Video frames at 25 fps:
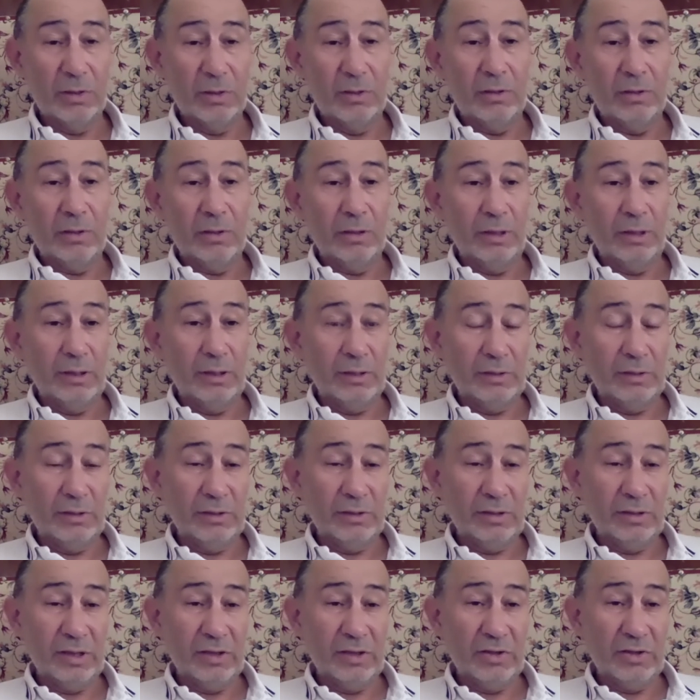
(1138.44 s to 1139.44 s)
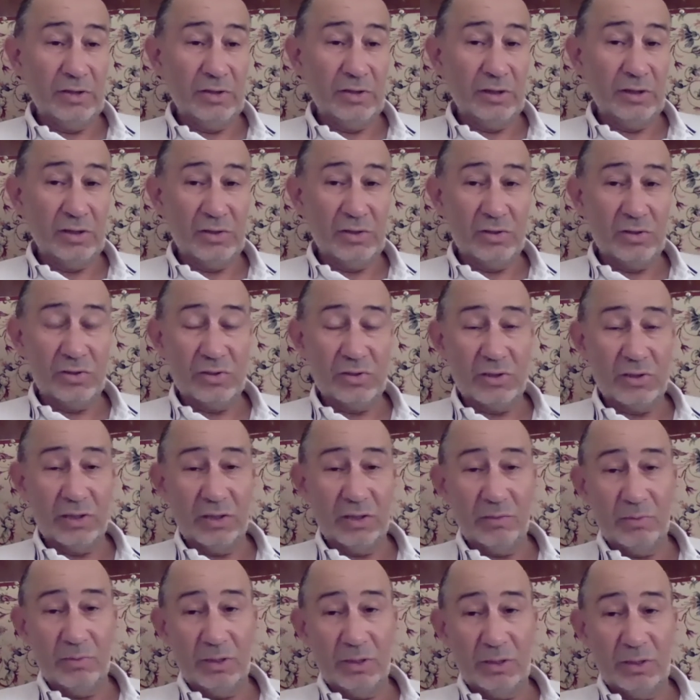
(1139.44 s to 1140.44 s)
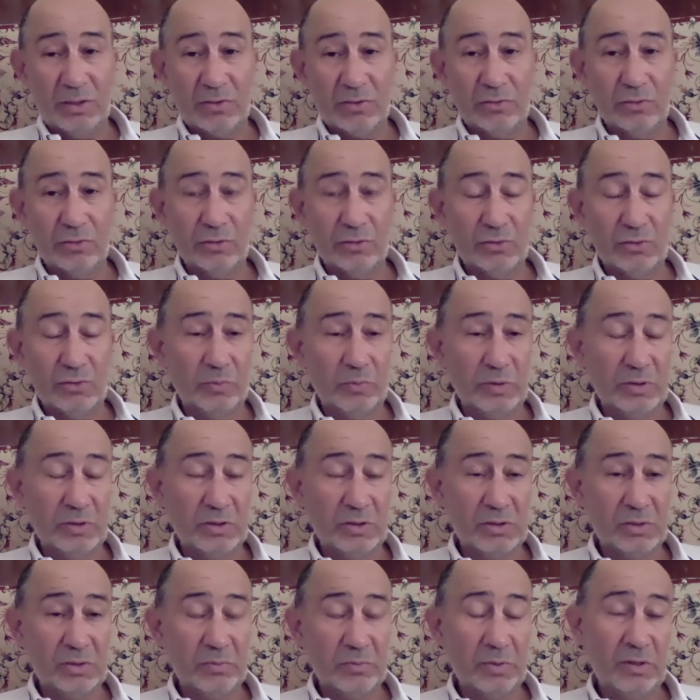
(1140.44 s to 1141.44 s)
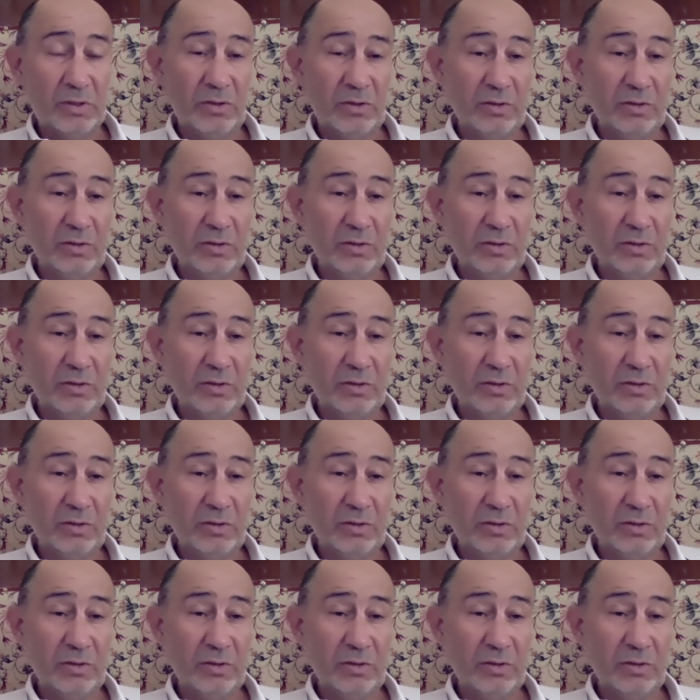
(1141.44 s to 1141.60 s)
And in 1993, Boris also participated